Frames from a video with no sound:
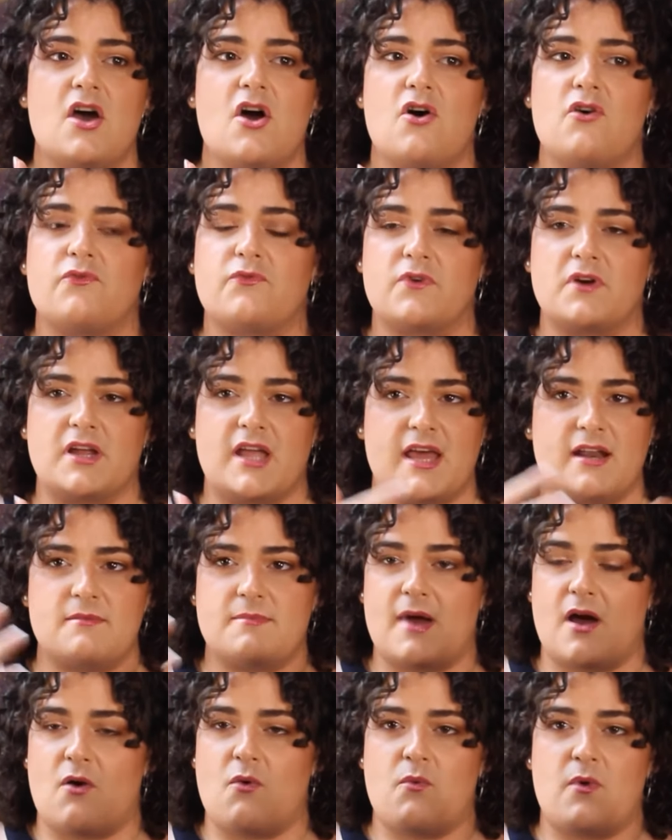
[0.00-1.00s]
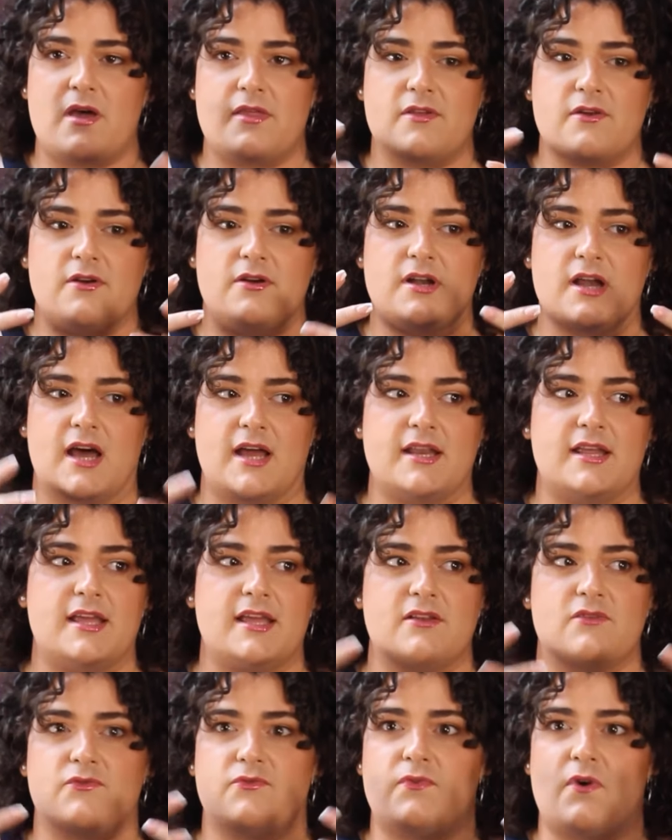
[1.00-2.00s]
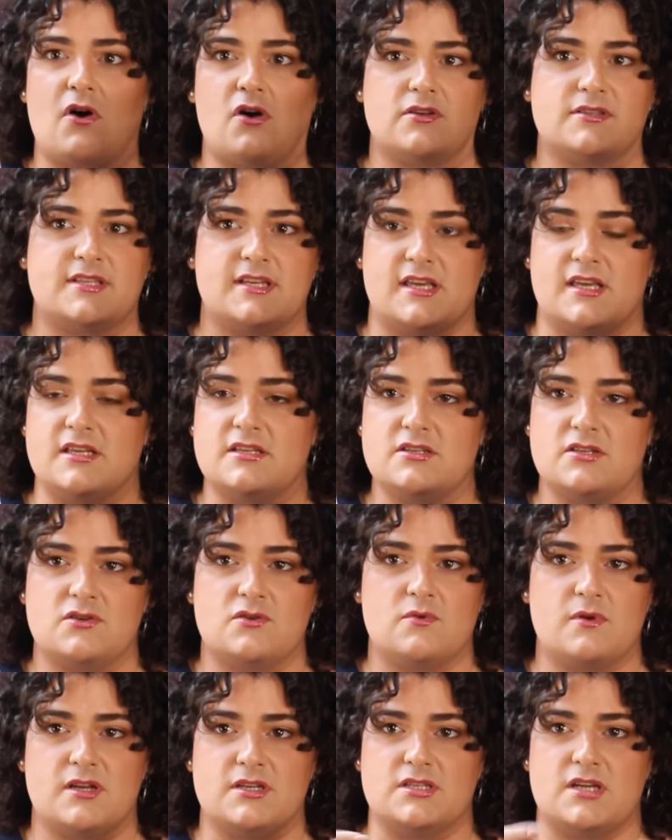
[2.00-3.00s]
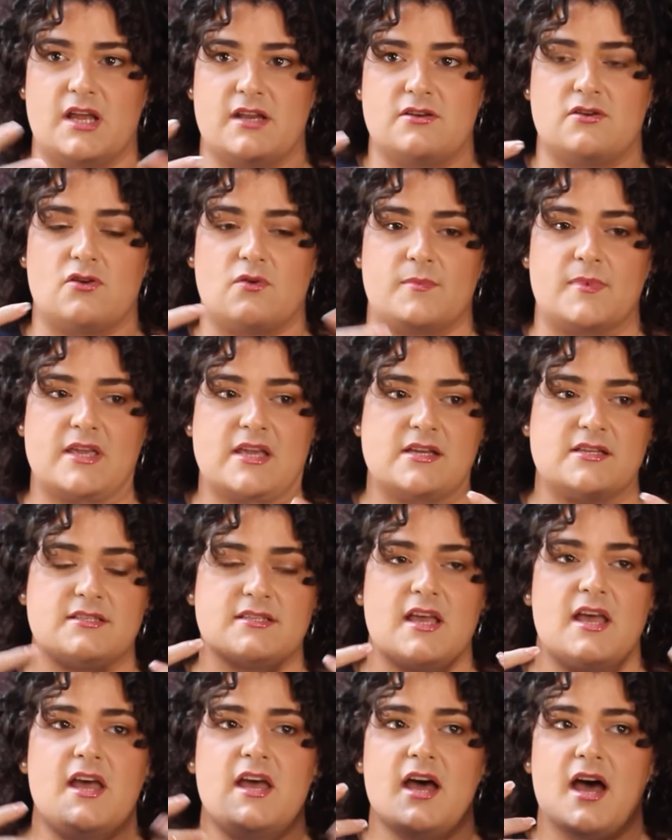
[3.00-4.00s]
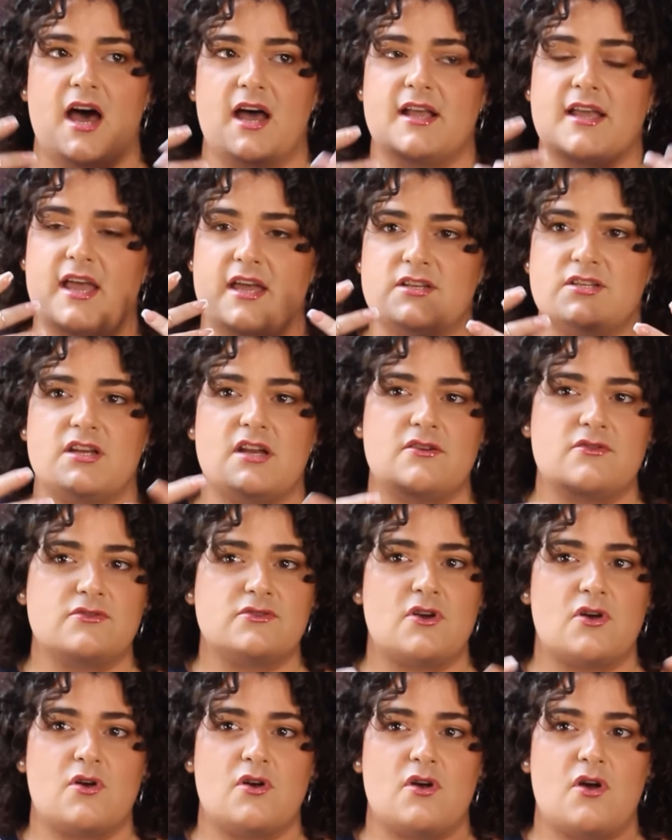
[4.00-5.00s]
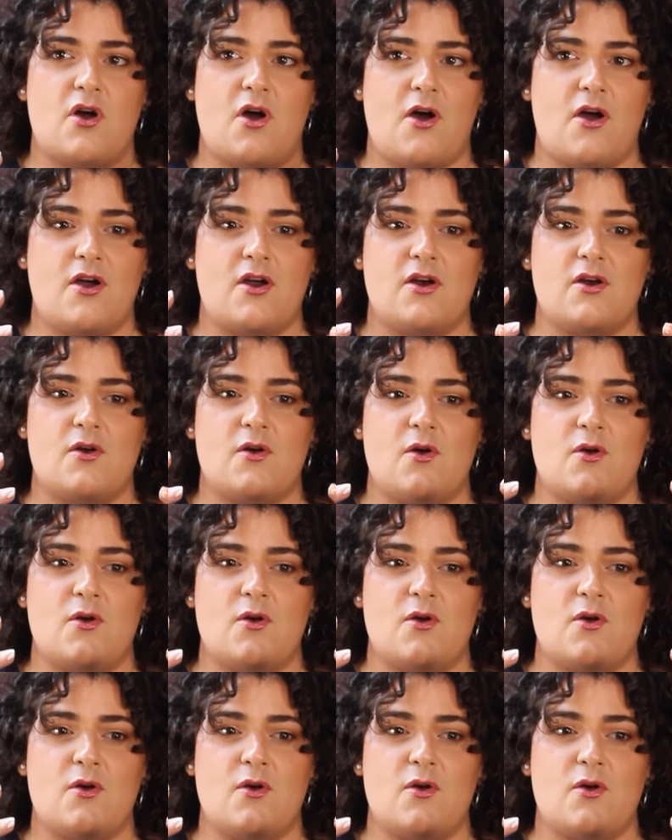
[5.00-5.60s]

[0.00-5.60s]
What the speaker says: Forget about whether or not it falls into a gender, because again, genders are